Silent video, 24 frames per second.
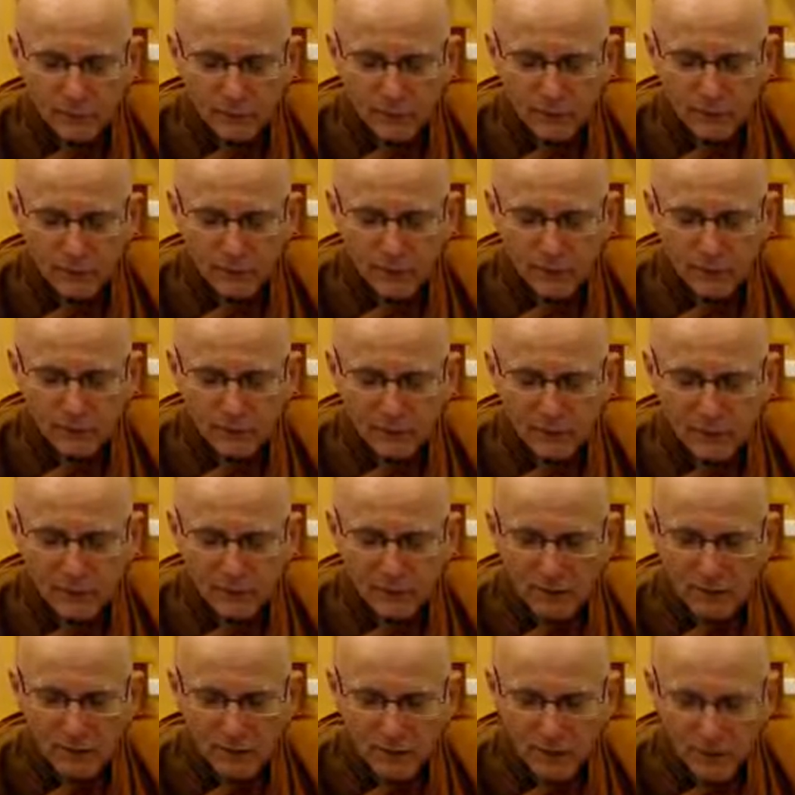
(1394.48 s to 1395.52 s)
that hasn't
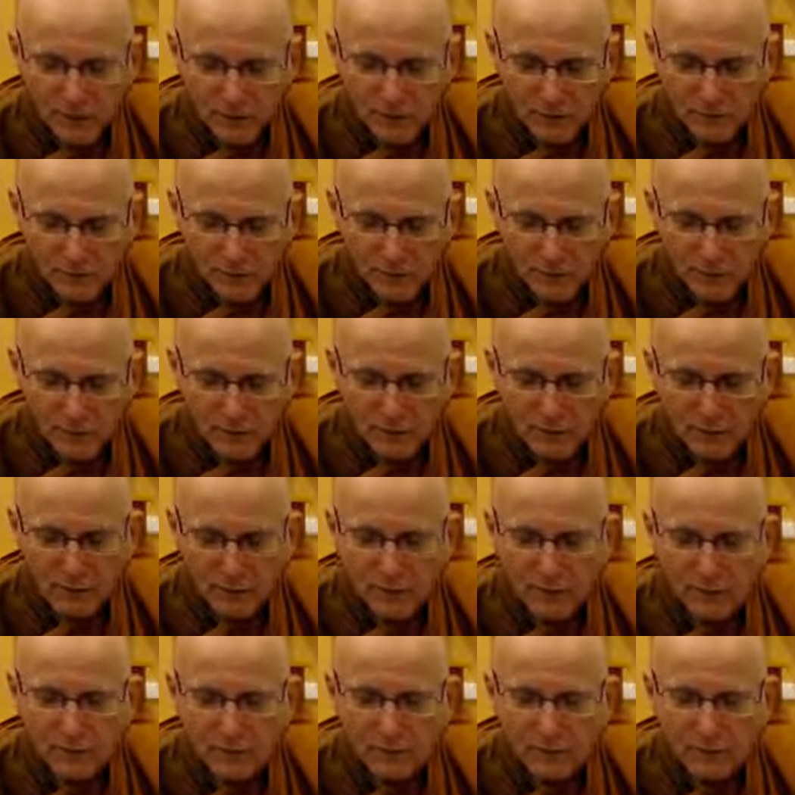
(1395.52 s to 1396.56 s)
been aroused by
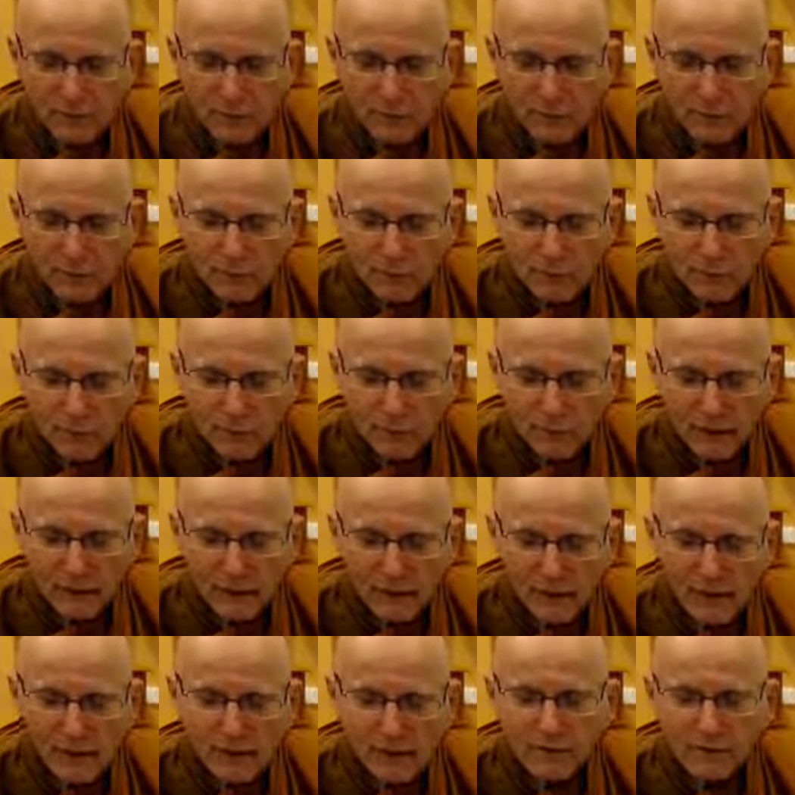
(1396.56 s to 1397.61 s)
the
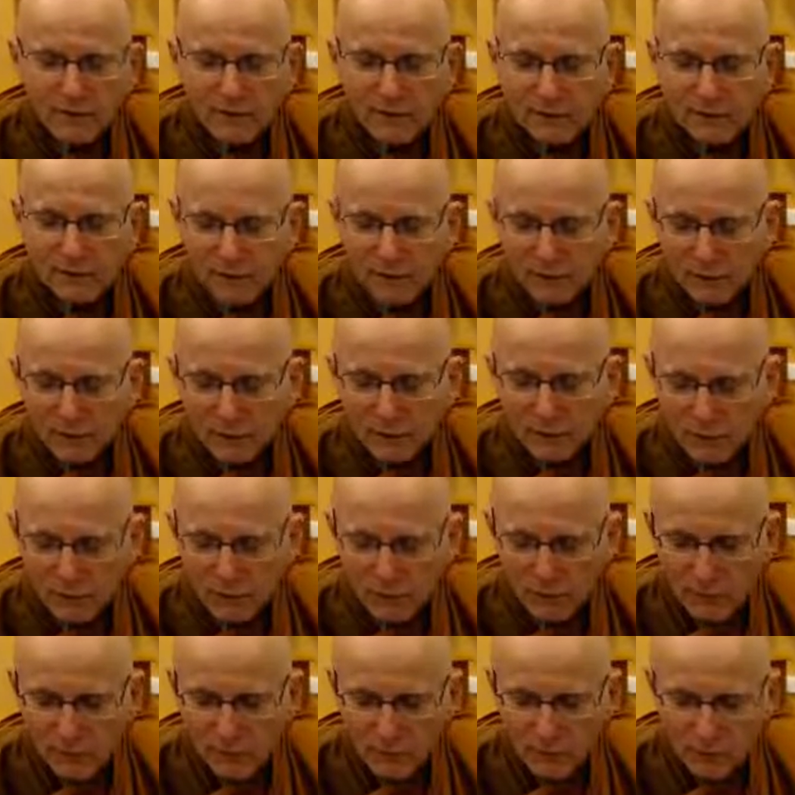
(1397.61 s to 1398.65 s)
recollecting
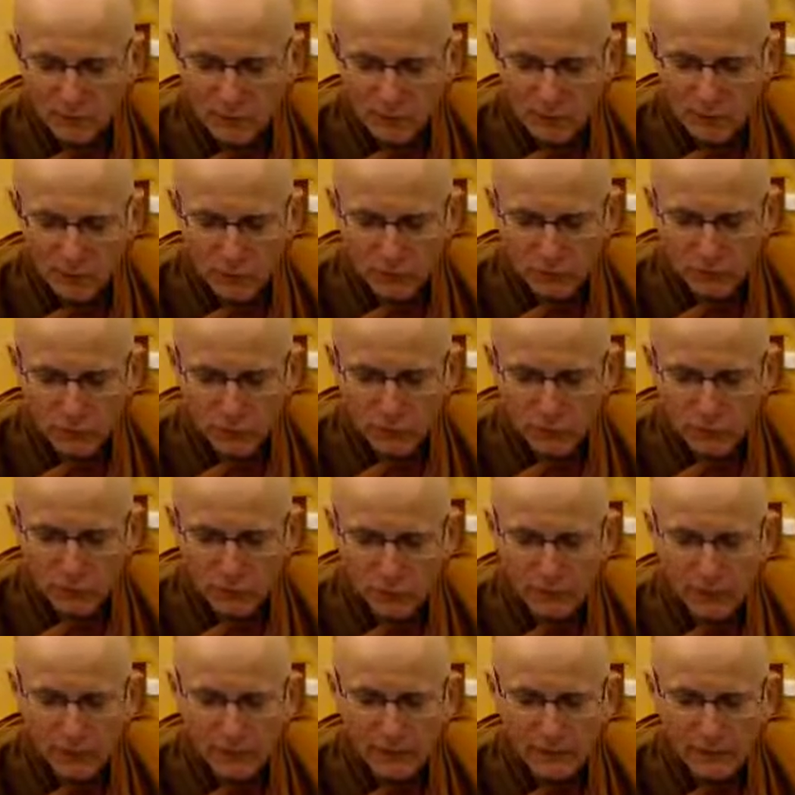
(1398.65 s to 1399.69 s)
of a spiritual
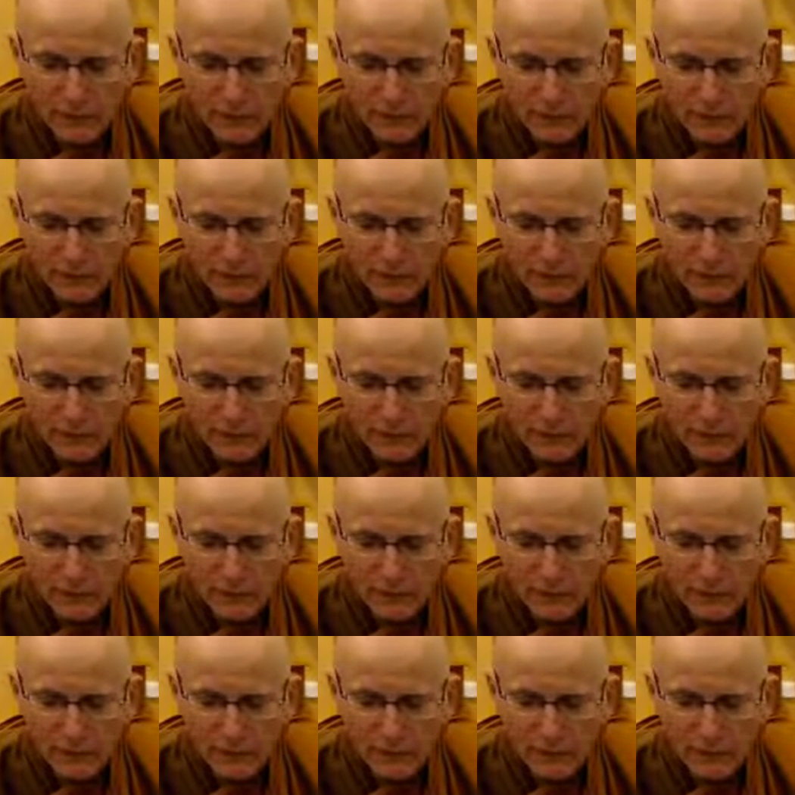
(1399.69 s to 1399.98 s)
friend.